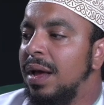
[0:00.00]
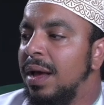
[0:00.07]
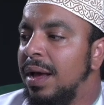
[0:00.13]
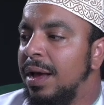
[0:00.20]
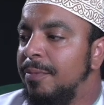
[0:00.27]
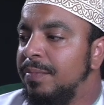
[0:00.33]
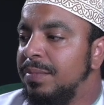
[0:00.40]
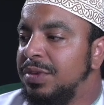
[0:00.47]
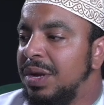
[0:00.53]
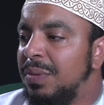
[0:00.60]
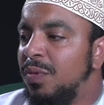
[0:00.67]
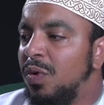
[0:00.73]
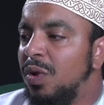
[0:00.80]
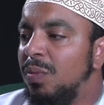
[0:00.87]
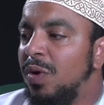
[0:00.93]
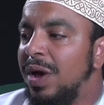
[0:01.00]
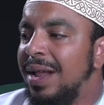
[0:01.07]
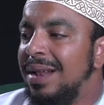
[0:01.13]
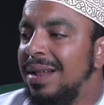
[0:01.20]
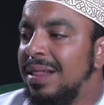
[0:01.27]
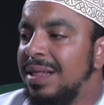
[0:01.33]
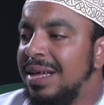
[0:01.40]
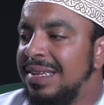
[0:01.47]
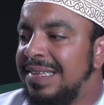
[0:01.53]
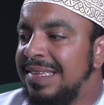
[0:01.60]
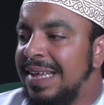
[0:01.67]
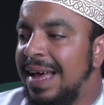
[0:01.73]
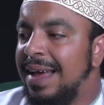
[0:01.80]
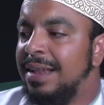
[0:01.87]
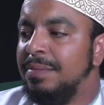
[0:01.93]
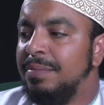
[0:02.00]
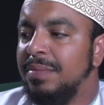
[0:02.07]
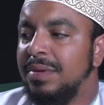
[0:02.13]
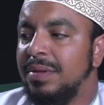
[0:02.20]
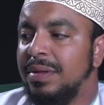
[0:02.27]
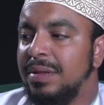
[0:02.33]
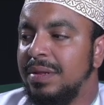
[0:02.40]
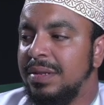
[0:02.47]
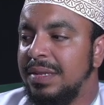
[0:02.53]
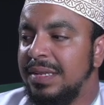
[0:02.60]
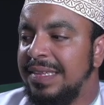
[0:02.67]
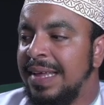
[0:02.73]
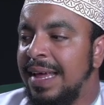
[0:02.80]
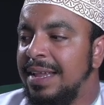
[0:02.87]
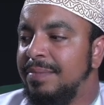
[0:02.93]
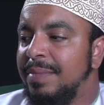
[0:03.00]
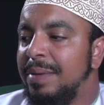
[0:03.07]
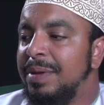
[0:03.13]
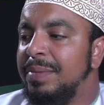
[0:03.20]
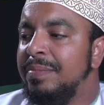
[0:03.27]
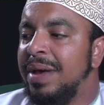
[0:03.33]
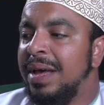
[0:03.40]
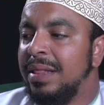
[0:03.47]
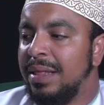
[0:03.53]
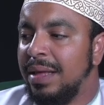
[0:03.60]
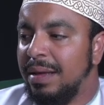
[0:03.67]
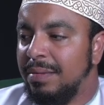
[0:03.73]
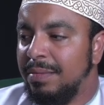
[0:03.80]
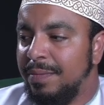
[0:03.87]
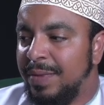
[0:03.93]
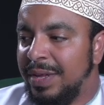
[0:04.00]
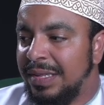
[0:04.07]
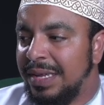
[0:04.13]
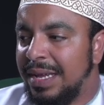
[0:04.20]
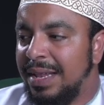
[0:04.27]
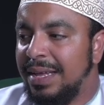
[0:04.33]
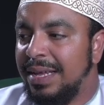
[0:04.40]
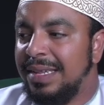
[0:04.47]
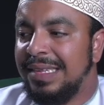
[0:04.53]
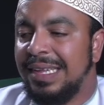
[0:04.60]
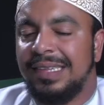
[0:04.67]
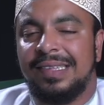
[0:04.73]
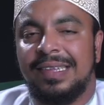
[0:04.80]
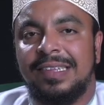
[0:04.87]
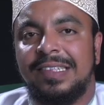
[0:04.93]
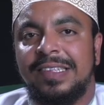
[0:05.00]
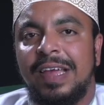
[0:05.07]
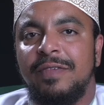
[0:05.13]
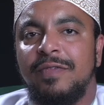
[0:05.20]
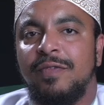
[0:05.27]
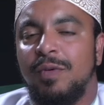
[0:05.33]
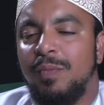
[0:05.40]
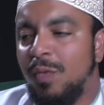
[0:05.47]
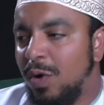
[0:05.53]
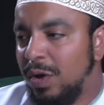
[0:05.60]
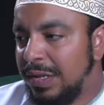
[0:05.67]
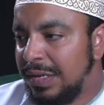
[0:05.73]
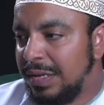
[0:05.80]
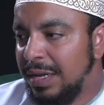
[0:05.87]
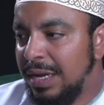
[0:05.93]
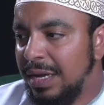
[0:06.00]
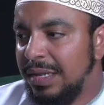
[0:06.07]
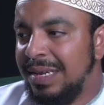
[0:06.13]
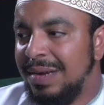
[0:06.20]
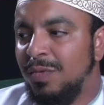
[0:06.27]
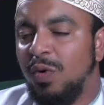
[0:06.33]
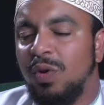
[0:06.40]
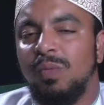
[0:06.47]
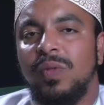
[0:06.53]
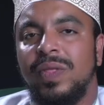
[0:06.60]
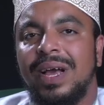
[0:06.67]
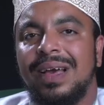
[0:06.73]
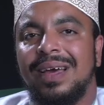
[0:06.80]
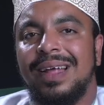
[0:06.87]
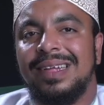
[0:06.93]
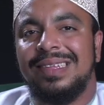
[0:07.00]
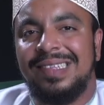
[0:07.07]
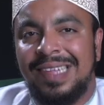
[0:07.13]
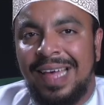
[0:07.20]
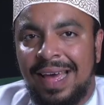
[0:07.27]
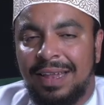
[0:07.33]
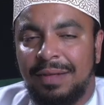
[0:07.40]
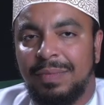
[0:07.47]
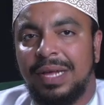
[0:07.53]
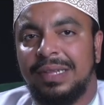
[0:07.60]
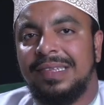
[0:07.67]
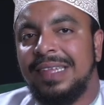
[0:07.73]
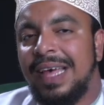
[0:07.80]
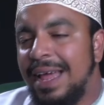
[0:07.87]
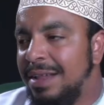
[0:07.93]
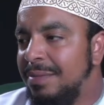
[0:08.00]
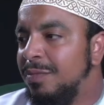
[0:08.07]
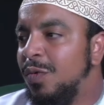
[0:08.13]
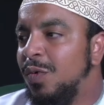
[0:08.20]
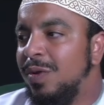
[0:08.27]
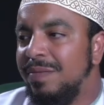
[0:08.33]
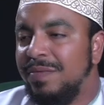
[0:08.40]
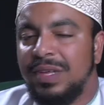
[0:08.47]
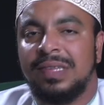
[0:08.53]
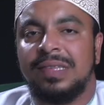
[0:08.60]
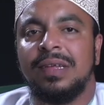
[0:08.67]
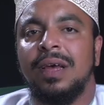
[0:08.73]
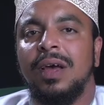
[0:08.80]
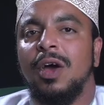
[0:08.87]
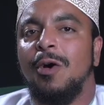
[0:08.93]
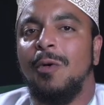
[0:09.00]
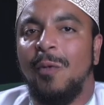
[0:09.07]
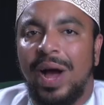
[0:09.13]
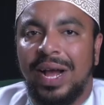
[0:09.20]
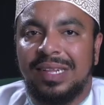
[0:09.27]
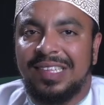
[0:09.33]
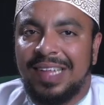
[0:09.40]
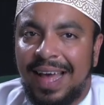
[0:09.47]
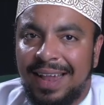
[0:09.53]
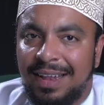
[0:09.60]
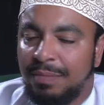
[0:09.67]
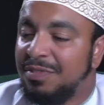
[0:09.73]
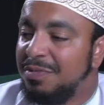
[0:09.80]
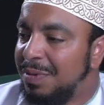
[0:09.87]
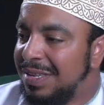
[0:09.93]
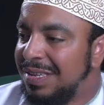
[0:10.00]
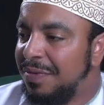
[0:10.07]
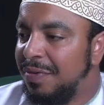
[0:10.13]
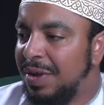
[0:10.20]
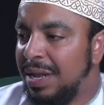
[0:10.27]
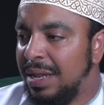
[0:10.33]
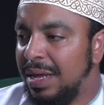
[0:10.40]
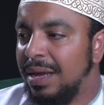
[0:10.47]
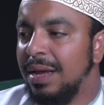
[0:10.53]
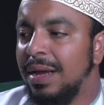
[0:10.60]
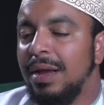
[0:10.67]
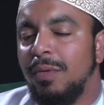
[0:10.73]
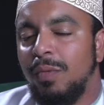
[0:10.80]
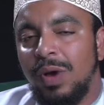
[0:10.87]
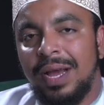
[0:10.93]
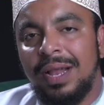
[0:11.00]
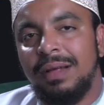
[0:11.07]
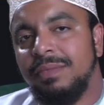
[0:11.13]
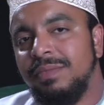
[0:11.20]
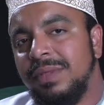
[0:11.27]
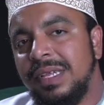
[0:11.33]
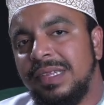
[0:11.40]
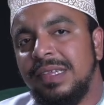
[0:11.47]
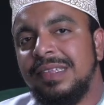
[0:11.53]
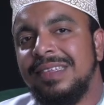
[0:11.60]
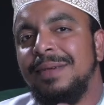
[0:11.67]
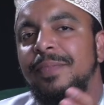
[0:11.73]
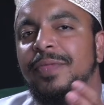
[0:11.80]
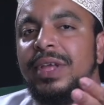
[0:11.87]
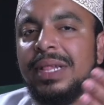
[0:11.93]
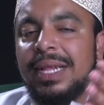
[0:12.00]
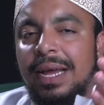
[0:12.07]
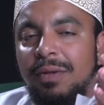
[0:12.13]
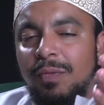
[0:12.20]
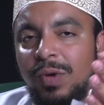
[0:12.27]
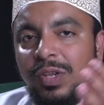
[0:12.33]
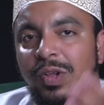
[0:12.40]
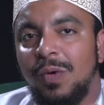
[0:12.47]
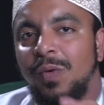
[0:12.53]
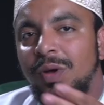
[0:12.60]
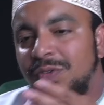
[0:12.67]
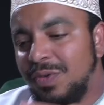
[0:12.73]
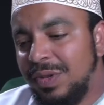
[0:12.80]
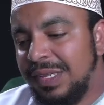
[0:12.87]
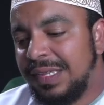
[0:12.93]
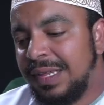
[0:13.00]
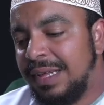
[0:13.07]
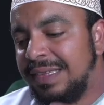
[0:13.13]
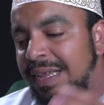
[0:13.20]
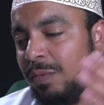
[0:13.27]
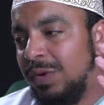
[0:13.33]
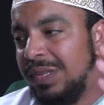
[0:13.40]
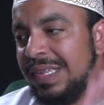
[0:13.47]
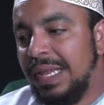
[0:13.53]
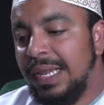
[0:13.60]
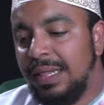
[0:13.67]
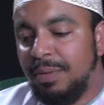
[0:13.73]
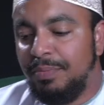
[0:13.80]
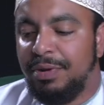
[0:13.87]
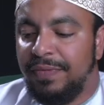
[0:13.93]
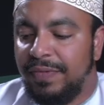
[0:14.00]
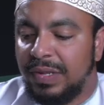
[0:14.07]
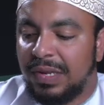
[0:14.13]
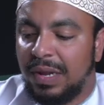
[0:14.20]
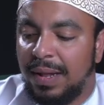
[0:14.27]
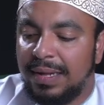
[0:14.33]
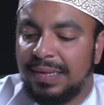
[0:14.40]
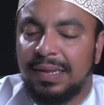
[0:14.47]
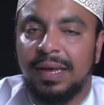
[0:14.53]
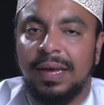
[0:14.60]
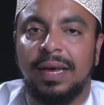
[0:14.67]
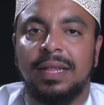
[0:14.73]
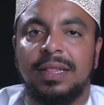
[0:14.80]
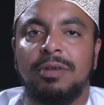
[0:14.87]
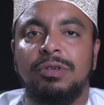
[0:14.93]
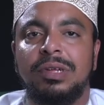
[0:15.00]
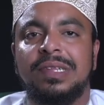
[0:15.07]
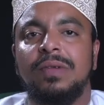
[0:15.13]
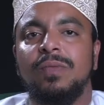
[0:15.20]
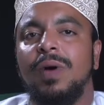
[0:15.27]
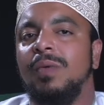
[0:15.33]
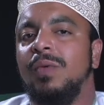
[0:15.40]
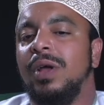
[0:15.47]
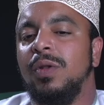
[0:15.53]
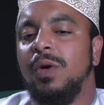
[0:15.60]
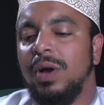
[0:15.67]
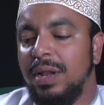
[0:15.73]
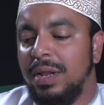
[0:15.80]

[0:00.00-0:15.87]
jam'ul mu'annath as-salim. Salima min madha? Basically, is safe from what? Jam'ul mudhakkar as-salim, all of this. Why salim specifically? This is something that we don't want to discuss, and we said in the previous class, the reason why we're not